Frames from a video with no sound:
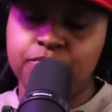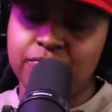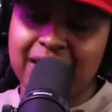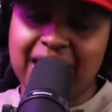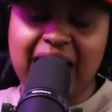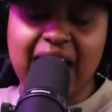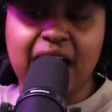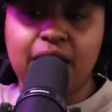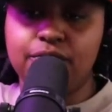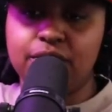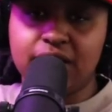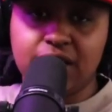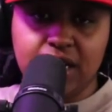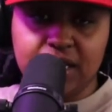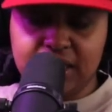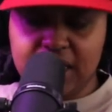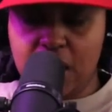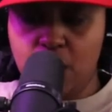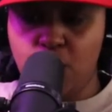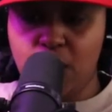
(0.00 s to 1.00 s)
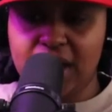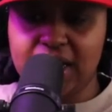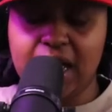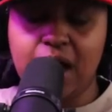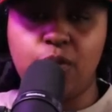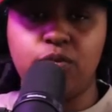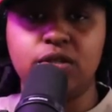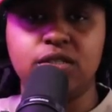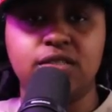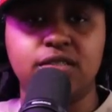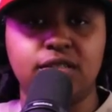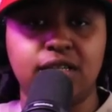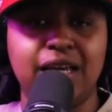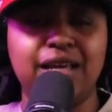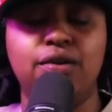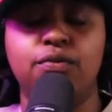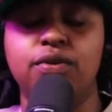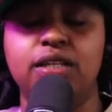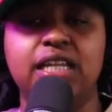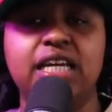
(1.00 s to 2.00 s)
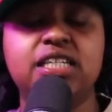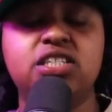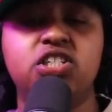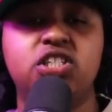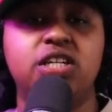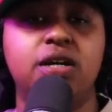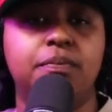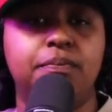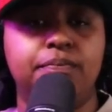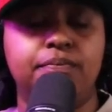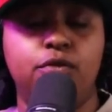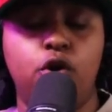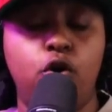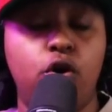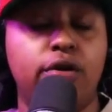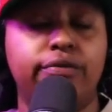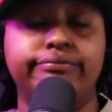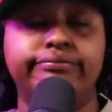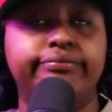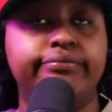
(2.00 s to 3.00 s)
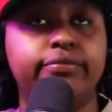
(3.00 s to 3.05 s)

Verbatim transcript: I haven't done that while I was in a relationship or